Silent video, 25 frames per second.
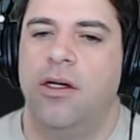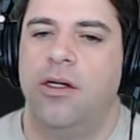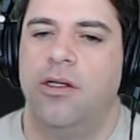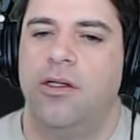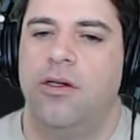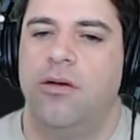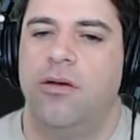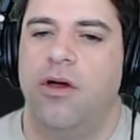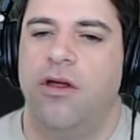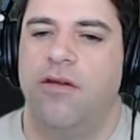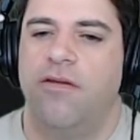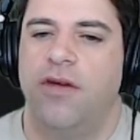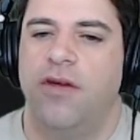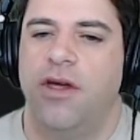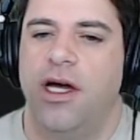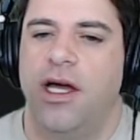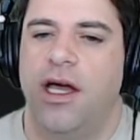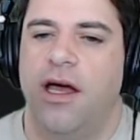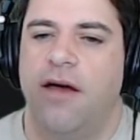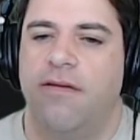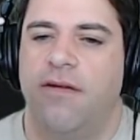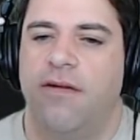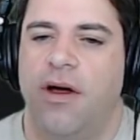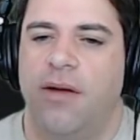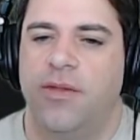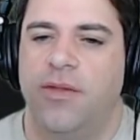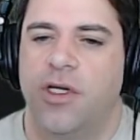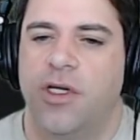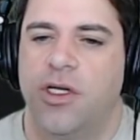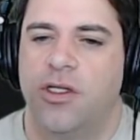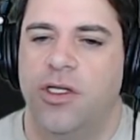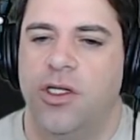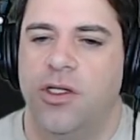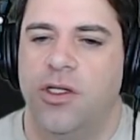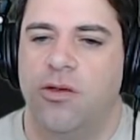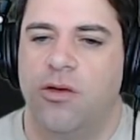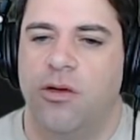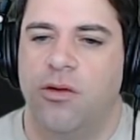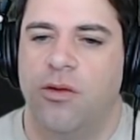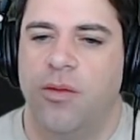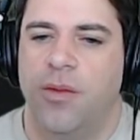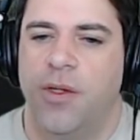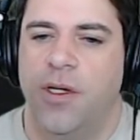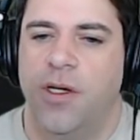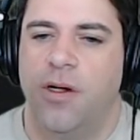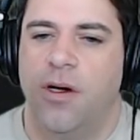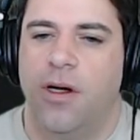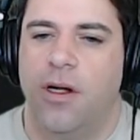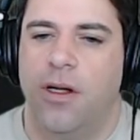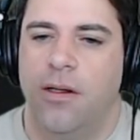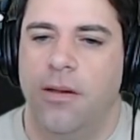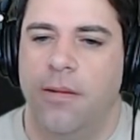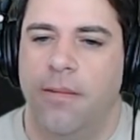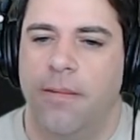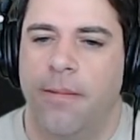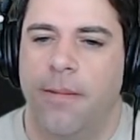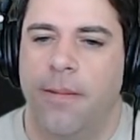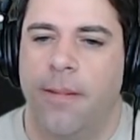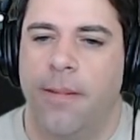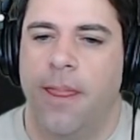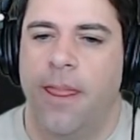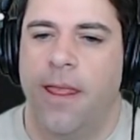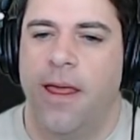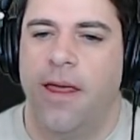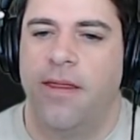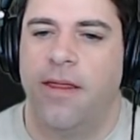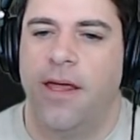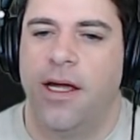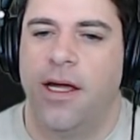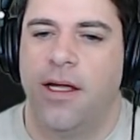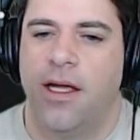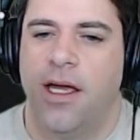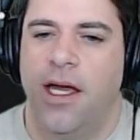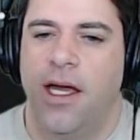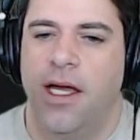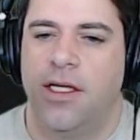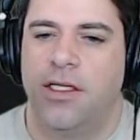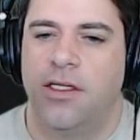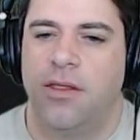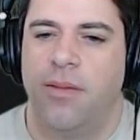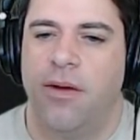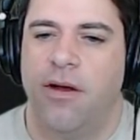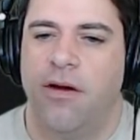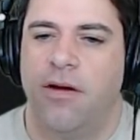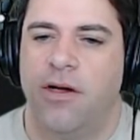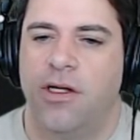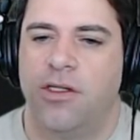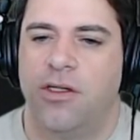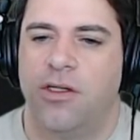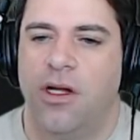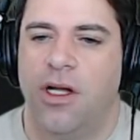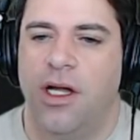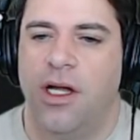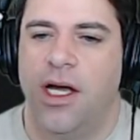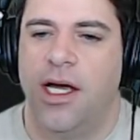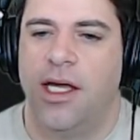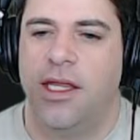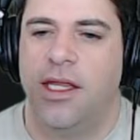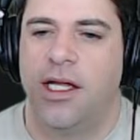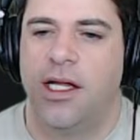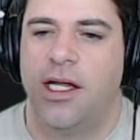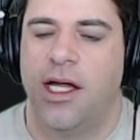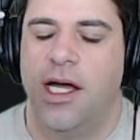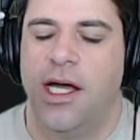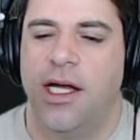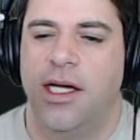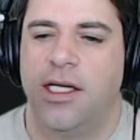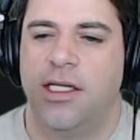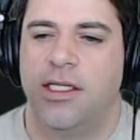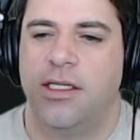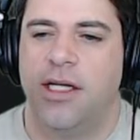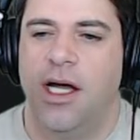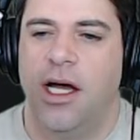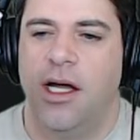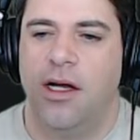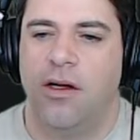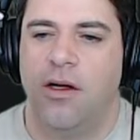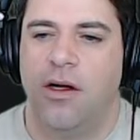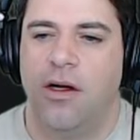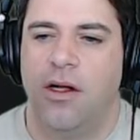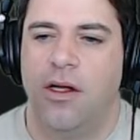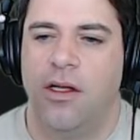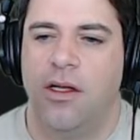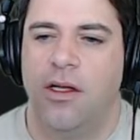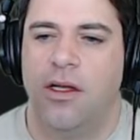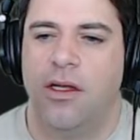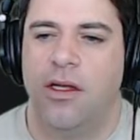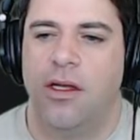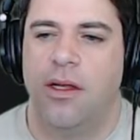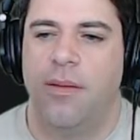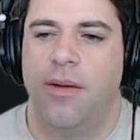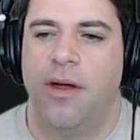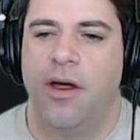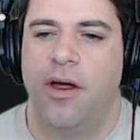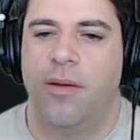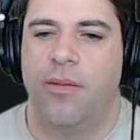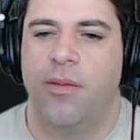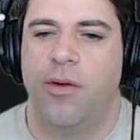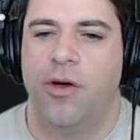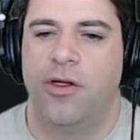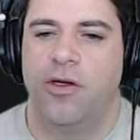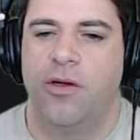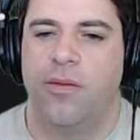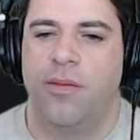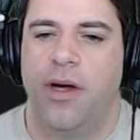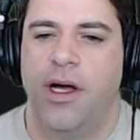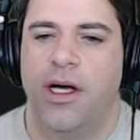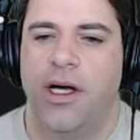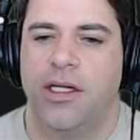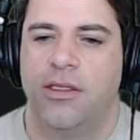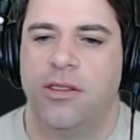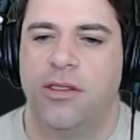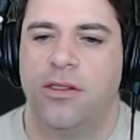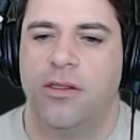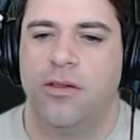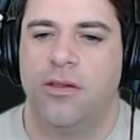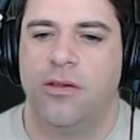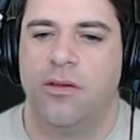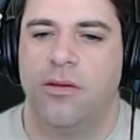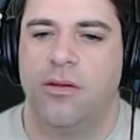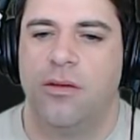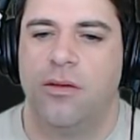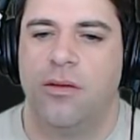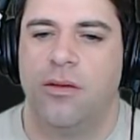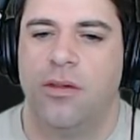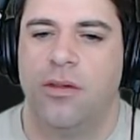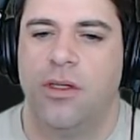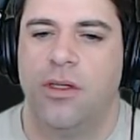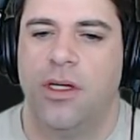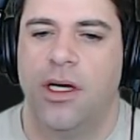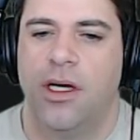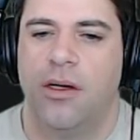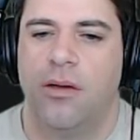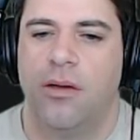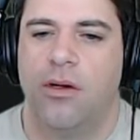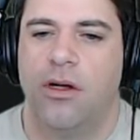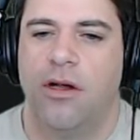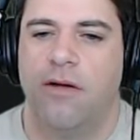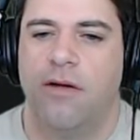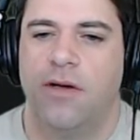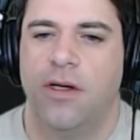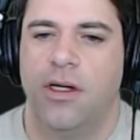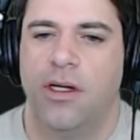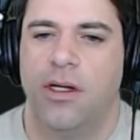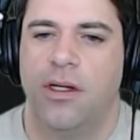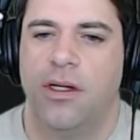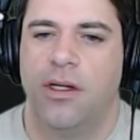to NVIF object CTOR will be null. In that case, the parent is null and the client is not null. The parent pointer passed to, yeah, whatever.